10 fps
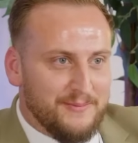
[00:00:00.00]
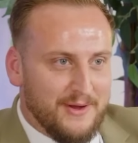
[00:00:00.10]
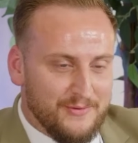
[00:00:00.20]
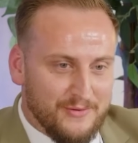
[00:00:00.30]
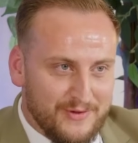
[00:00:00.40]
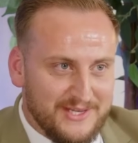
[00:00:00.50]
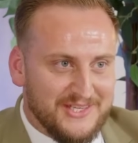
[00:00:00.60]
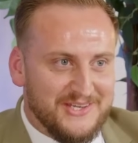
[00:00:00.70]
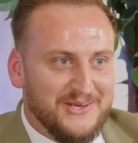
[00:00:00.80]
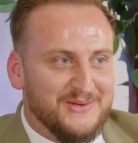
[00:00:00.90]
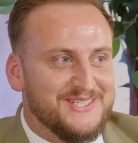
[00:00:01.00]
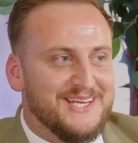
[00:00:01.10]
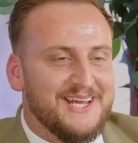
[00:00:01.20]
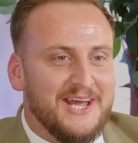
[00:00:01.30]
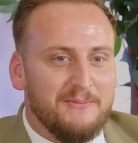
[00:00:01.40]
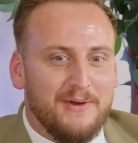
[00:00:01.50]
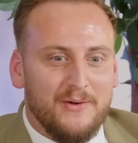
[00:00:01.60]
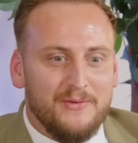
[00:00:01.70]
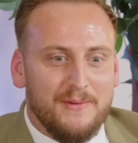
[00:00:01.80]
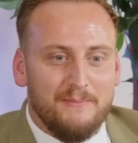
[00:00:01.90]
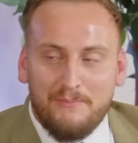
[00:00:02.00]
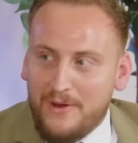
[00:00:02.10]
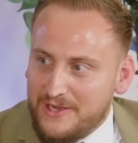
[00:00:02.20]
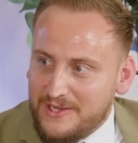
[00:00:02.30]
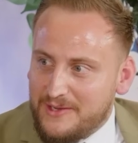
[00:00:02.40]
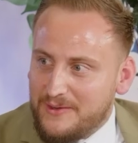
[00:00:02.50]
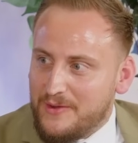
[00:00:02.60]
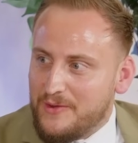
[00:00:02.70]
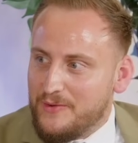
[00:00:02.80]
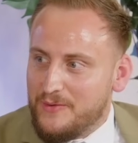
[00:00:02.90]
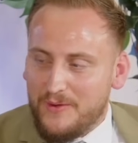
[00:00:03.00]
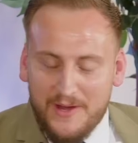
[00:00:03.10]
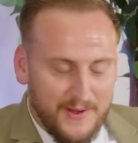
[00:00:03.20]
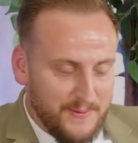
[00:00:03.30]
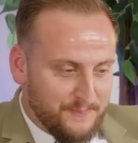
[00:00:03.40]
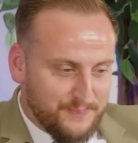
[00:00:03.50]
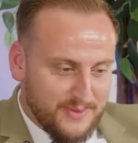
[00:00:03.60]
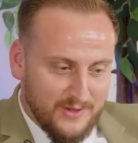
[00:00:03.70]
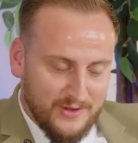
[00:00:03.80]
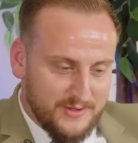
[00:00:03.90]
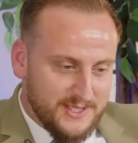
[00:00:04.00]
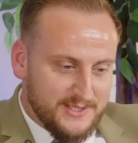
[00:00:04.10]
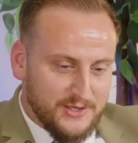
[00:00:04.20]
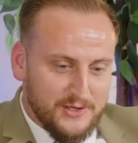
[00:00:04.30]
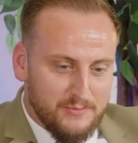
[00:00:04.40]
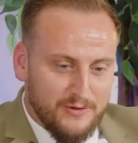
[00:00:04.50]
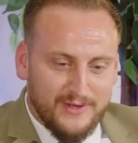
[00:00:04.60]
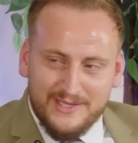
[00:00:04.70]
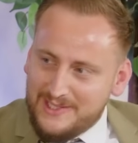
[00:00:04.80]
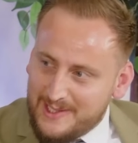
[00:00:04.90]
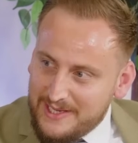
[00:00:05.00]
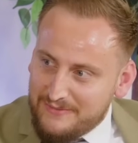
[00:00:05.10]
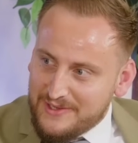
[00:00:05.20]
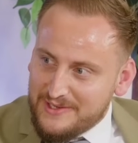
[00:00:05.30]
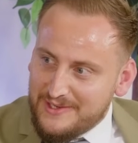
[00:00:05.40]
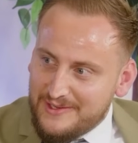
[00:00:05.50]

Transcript: about the recent news that came out that Mike, who, um, like you said, is like a brother, is leaving.